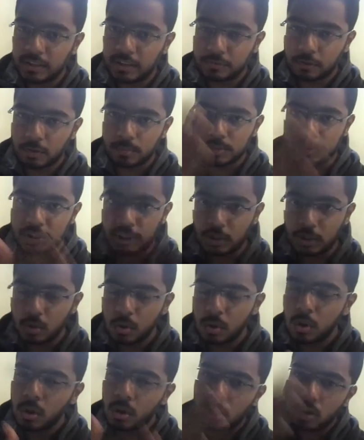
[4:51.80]
it from
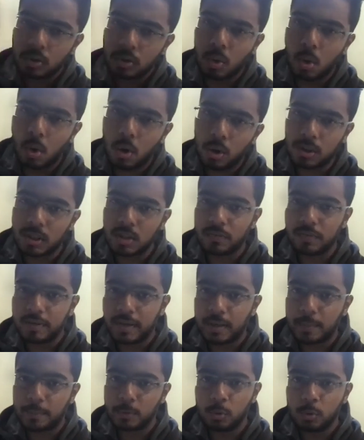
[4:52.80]
0 to all the
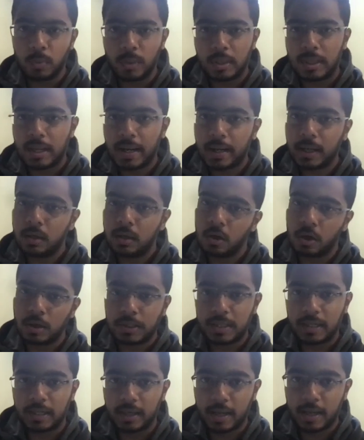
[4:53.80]
way up to 1 lakh or
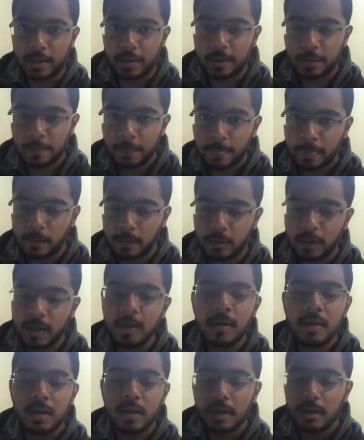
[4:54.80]
10 lakh.
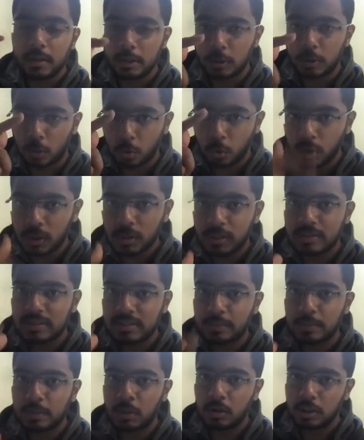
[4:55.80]
Okay. You wrote
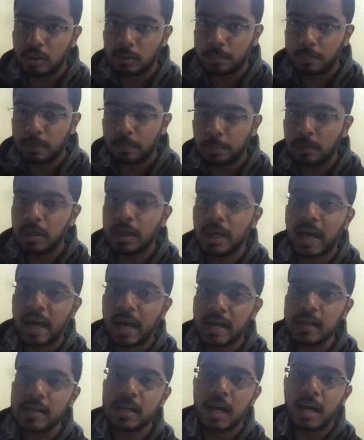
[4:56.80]
something on the paper
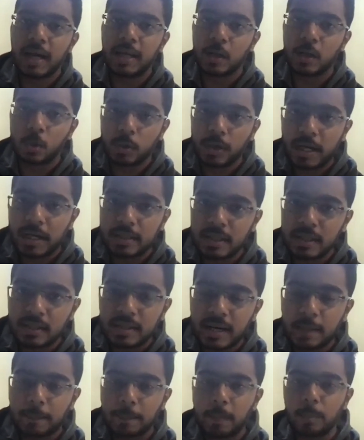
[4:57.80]
and I rotated
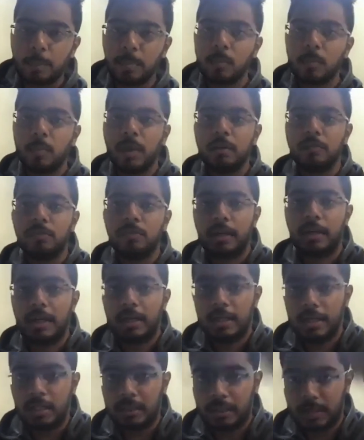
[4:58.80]
that paper by
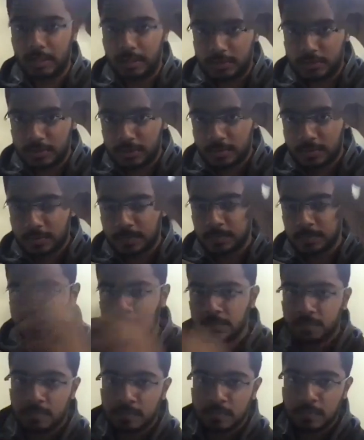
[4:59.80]
180 degrees.
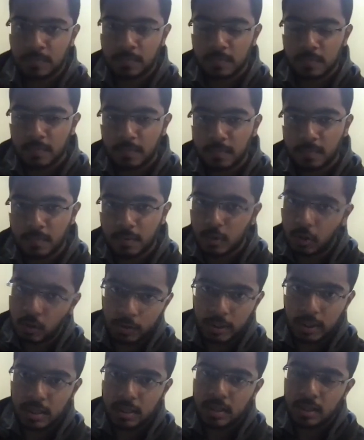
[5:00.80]

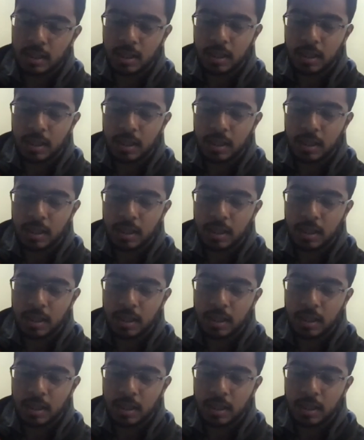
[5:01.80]
Okay.